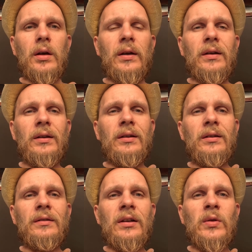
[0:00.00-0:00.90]

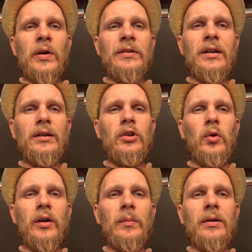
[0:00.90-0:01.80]
it's otherwise kind of
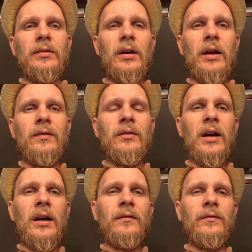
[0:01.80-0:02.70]
annoying because I have to
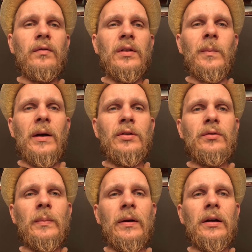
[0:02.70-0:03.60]
have the
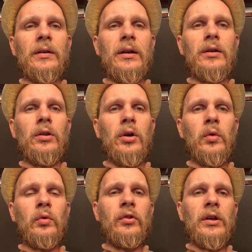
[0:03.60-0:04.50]
battery pack kind of
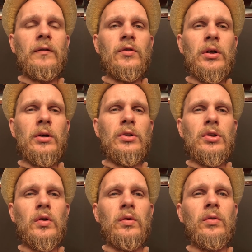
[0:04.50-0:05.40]
low state of charge,
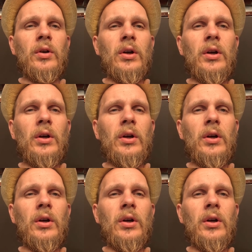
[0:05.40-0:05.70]
so